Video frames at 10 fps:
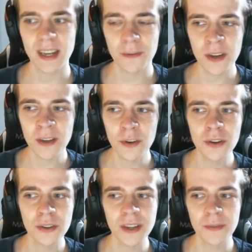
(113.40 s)
think
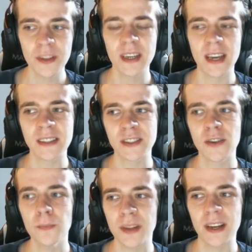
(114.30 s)
will definitely get
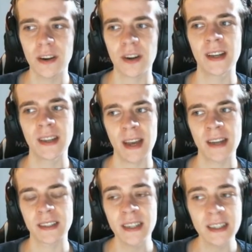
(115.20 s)
some play, or
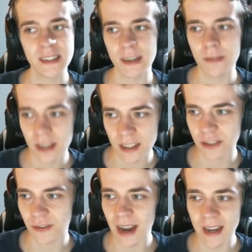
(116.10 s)
at least giving a
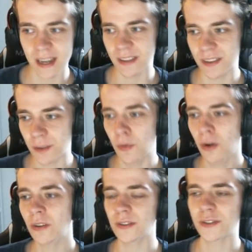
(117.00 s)
try. And the
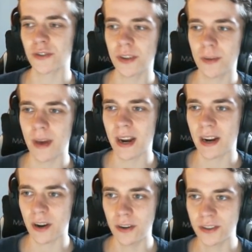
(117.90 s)
more control the meta
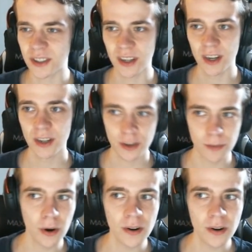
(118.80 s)
goes, the